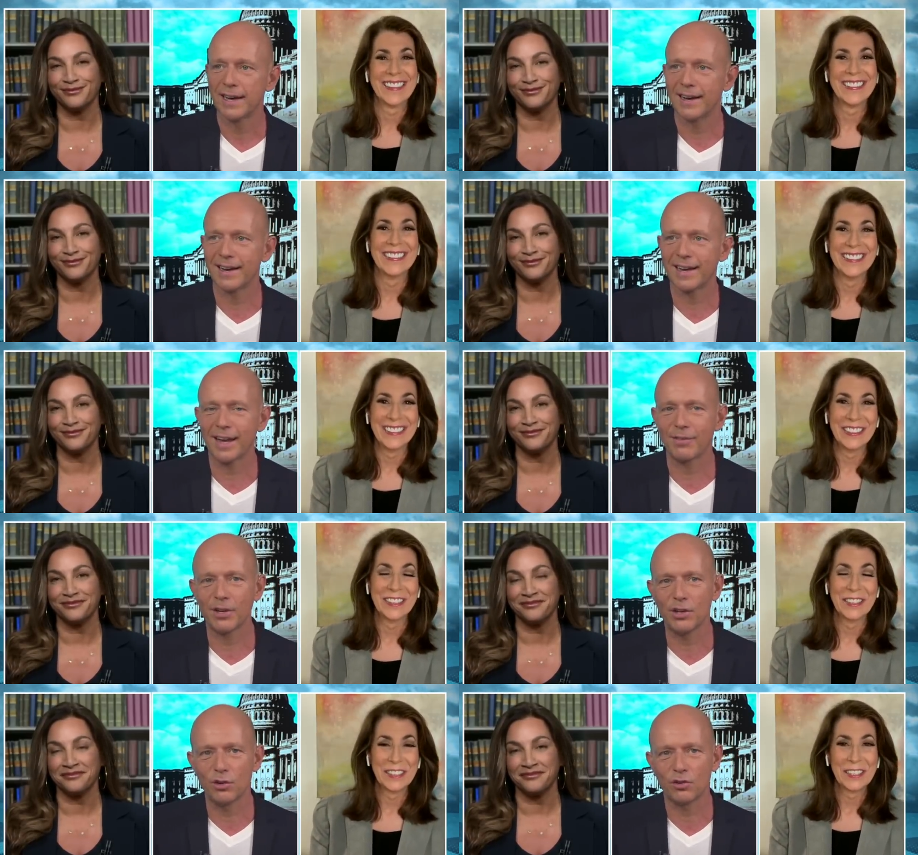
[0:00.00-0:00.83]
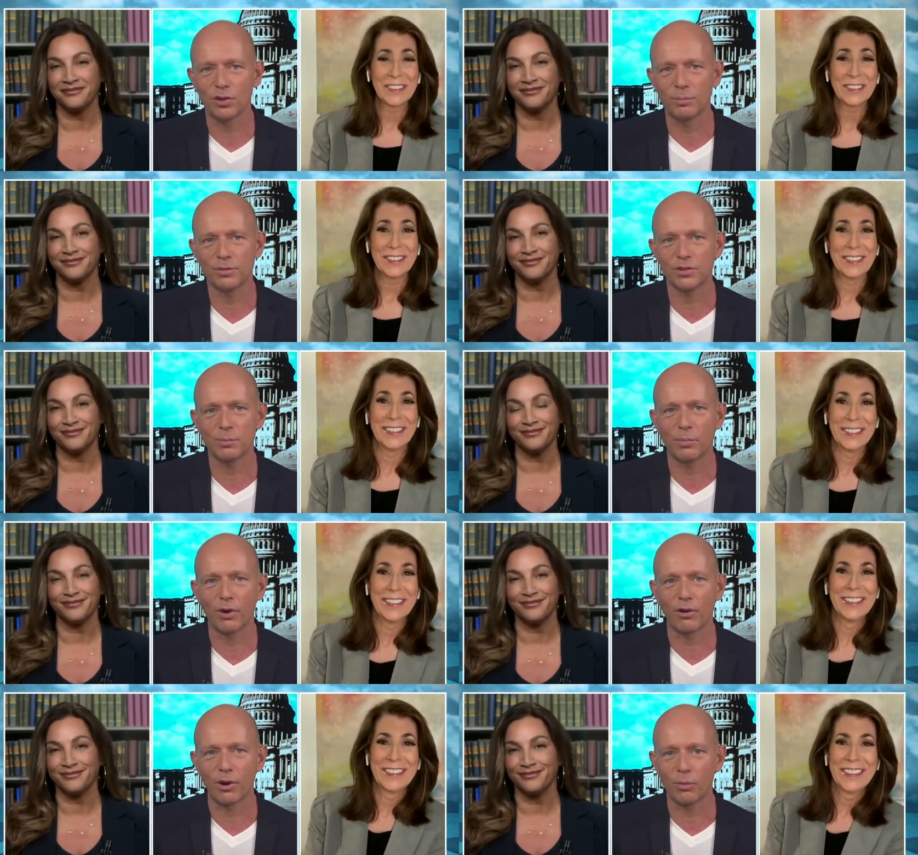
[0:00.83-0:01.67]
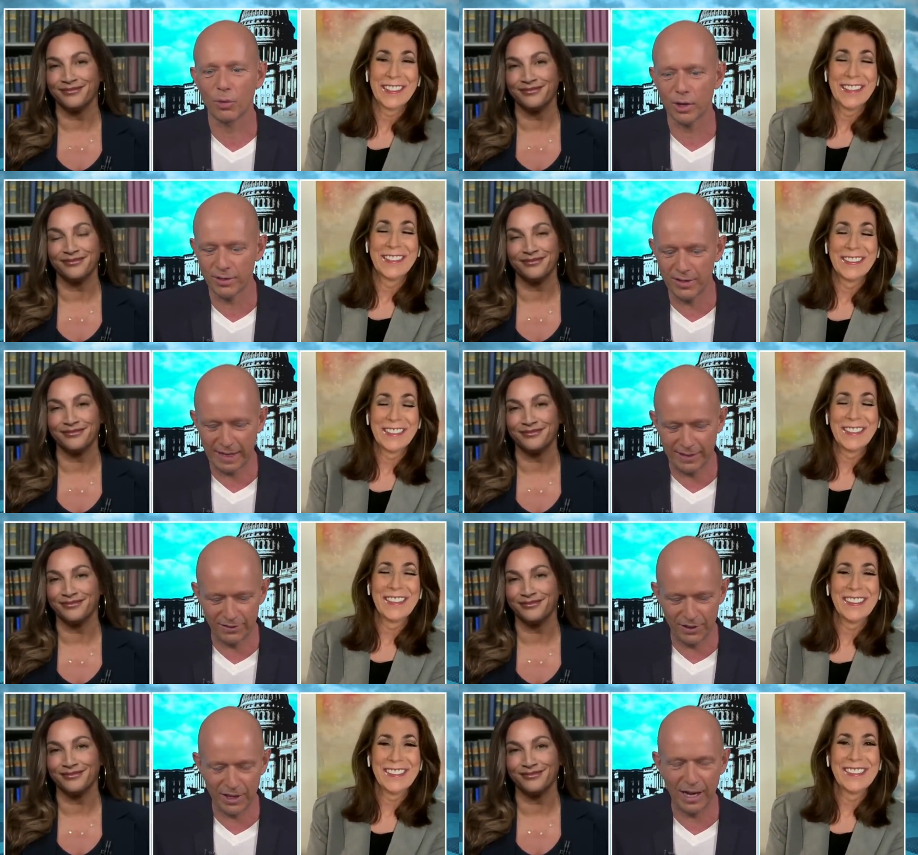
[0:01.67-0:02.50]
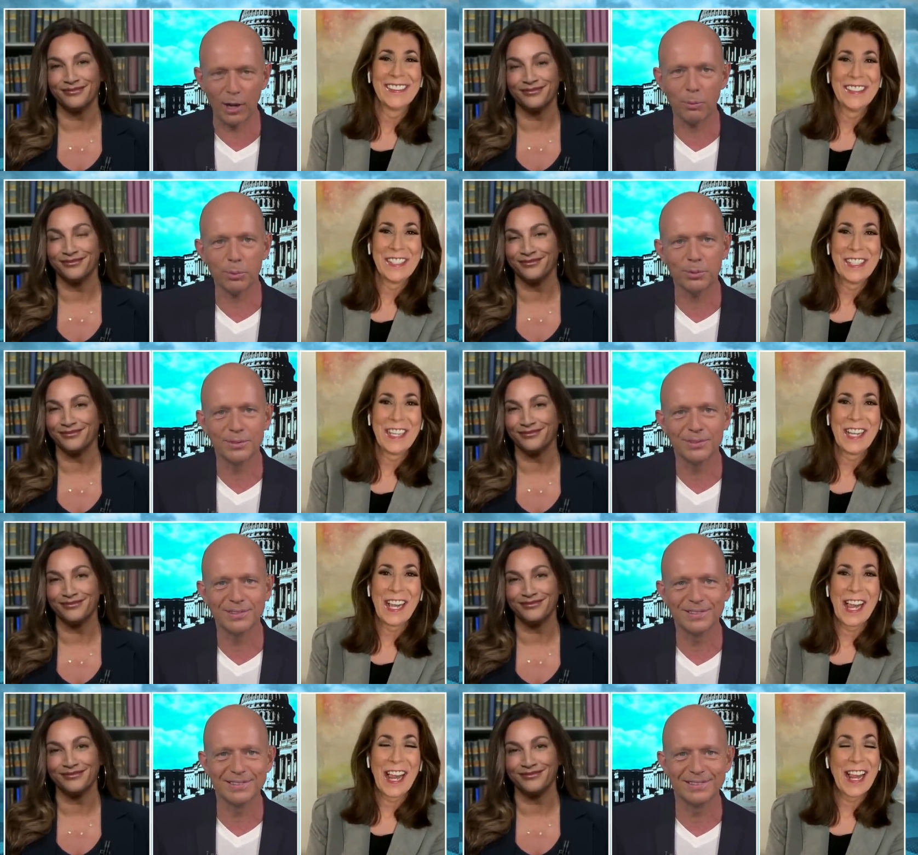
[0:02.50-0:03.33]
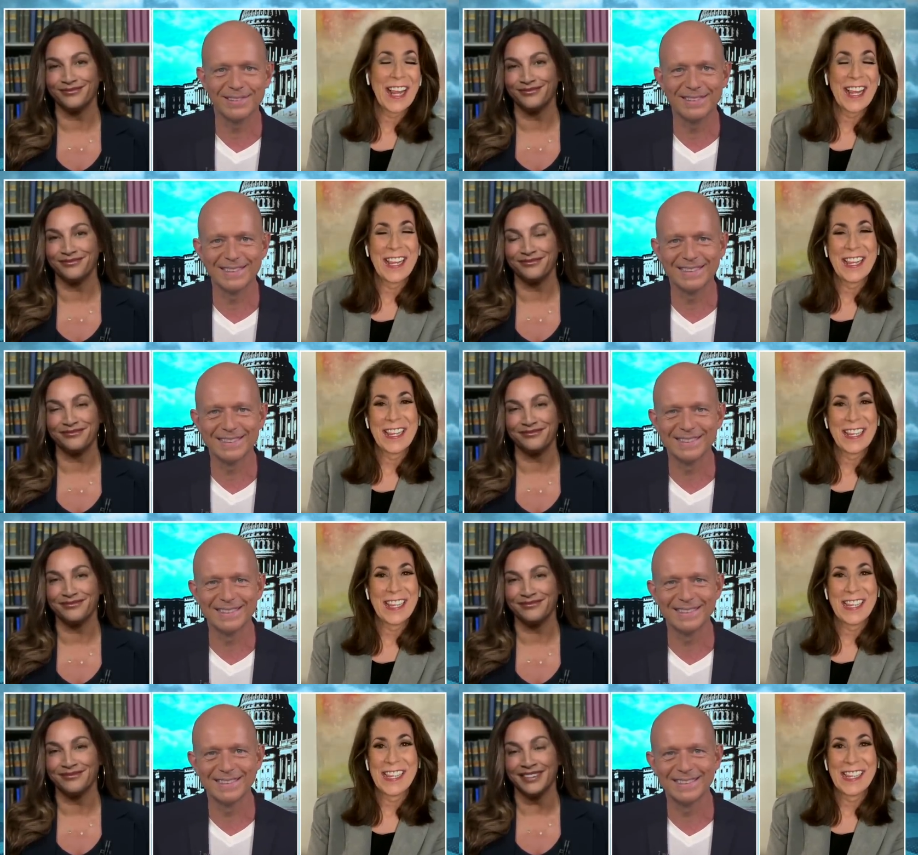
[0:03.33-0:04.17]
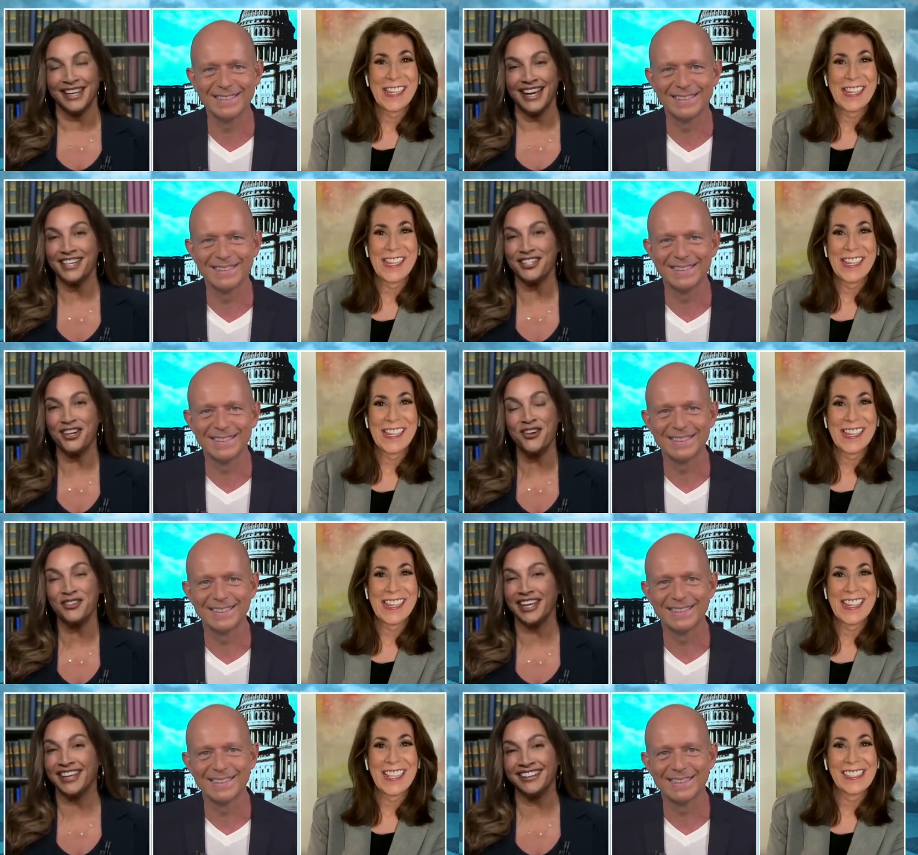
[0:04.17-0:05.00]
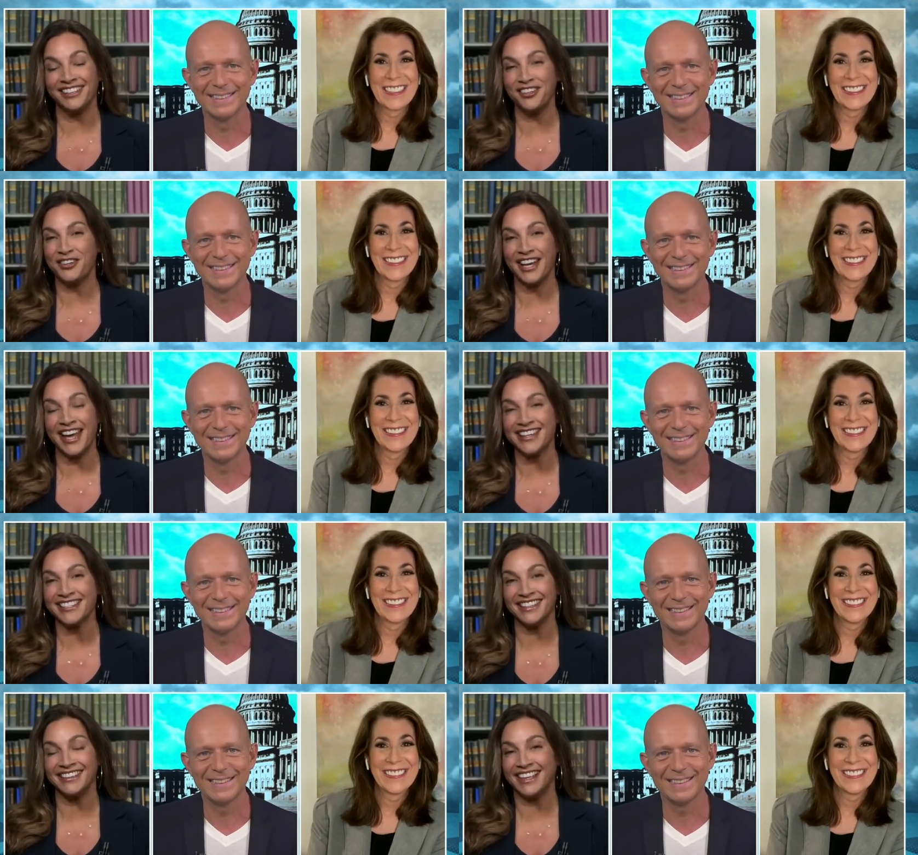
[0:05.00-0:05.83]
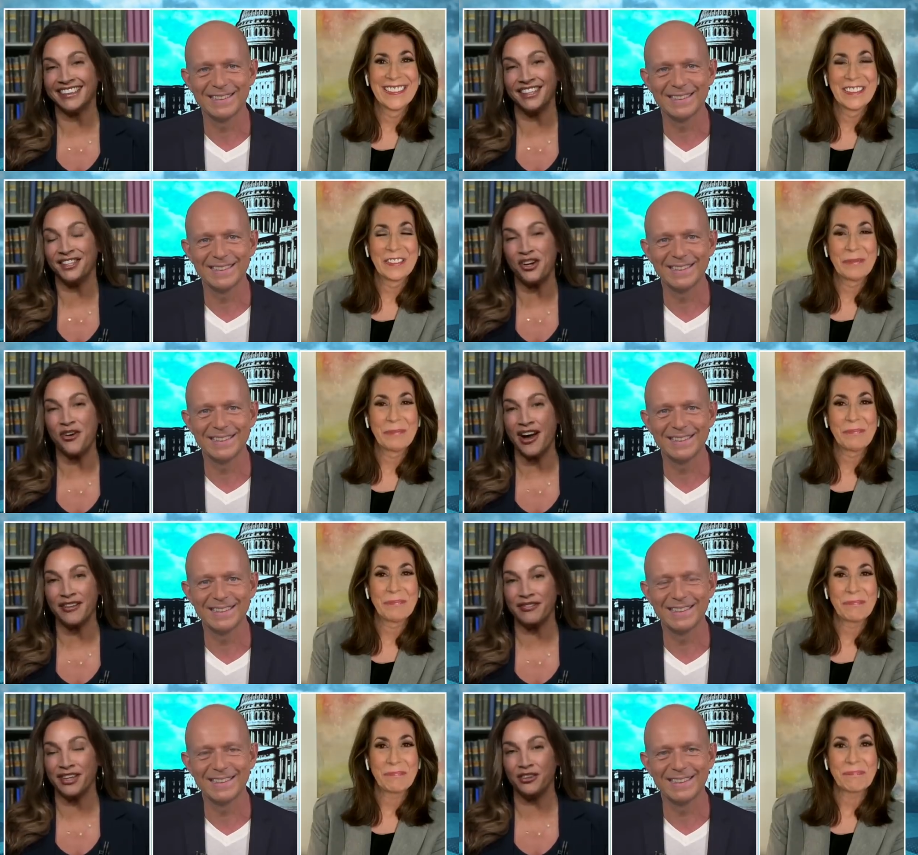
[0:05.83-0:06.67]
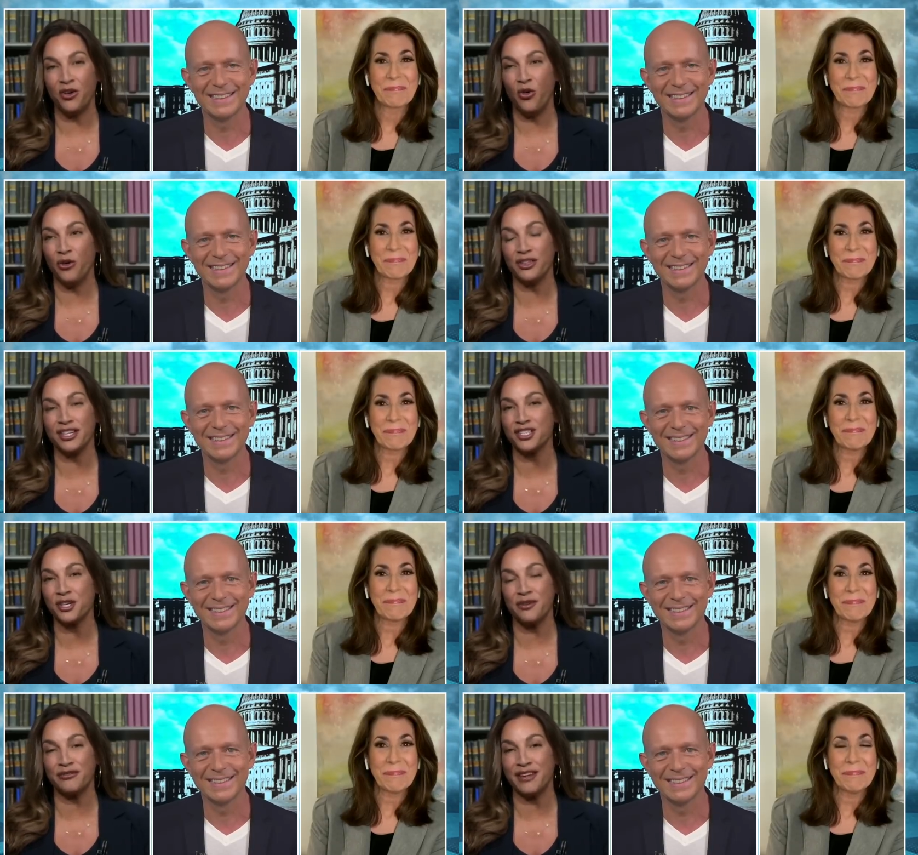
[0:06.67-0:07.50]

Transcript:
Speaker 1: uh, Gavin Newsom tomorrow. What do you think? Is he going to help?
Speaker 2: I don't. And, you know, as a Latino, I find the whole thing so